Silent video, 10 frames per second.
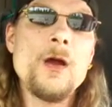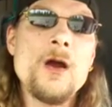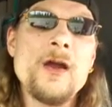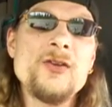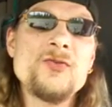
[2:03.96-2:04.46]

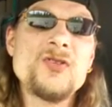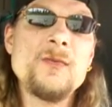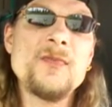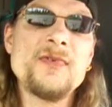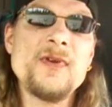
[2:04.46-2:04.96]
Alright, you
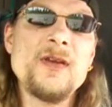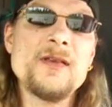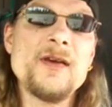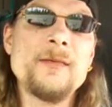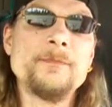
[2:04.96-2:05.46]
seem to think
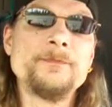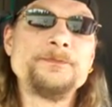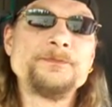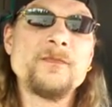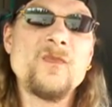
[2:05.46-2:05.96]
that
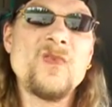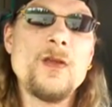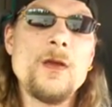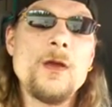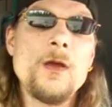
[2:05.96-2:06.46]

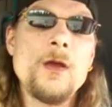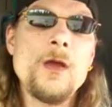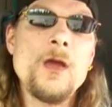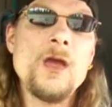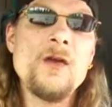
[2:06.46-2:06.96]

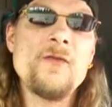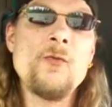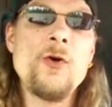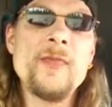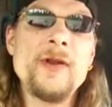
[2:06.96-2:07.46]
if a
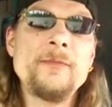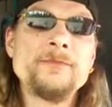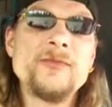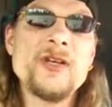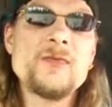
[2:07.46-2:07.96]

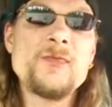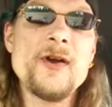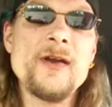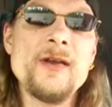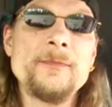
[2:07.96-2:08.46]
woman gets
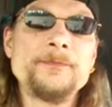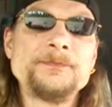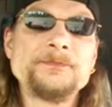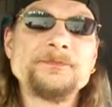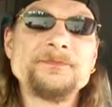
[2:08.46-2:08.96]
pregnant
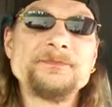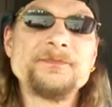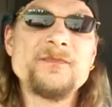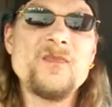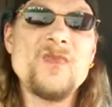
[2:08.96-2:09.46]

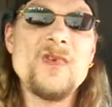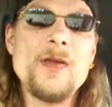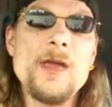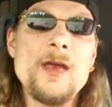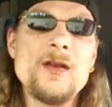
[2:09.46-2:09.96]

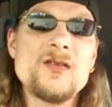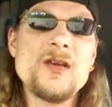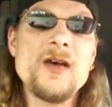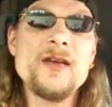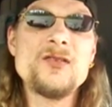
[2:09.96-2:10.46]
and
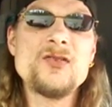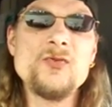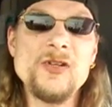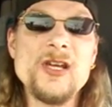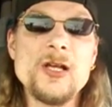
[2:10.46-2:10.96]
decides
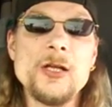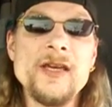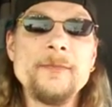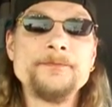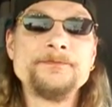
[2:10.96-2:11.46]
to
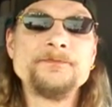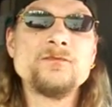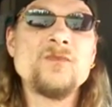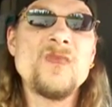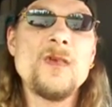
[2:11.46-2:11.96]
legally
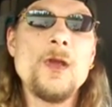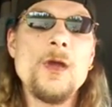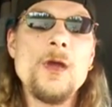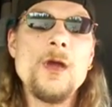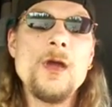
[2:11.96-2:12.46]

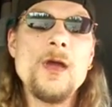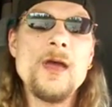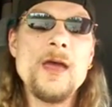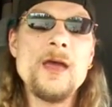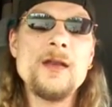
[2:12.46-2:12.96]

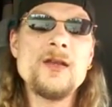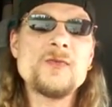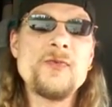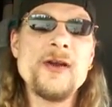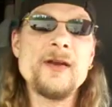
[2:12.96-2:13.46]
end
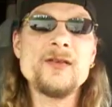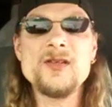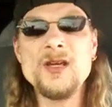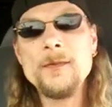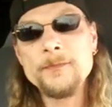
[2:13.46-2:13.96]
this
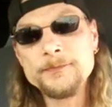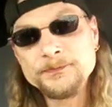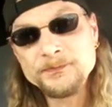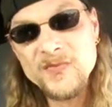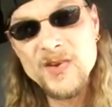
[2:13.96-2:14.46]
pregnancy
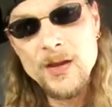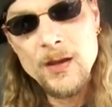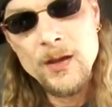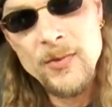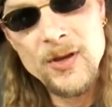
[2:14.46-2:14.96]

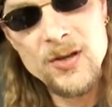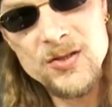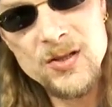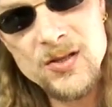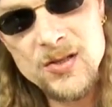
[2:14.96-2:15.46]

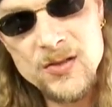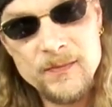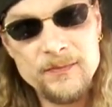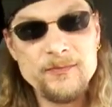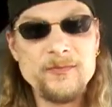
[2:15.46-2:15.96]
because
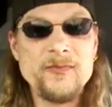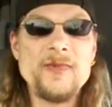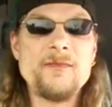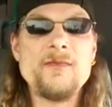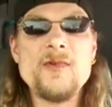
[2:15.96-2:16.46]
it's
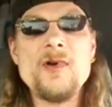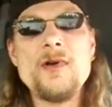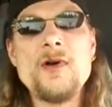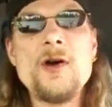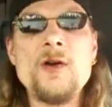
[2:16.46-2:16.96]

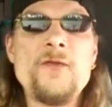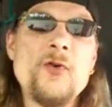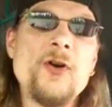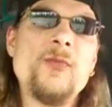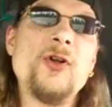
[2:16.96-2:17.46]

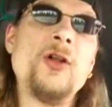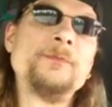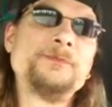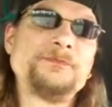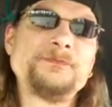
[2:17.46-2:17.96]
unaffordable,
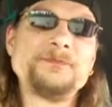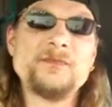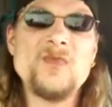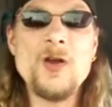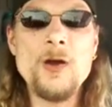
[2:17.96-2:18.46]

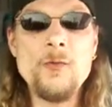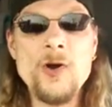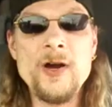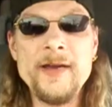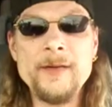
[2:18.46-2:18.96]

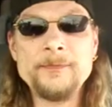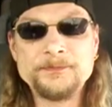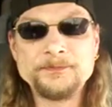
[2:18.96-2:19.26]
unwanted,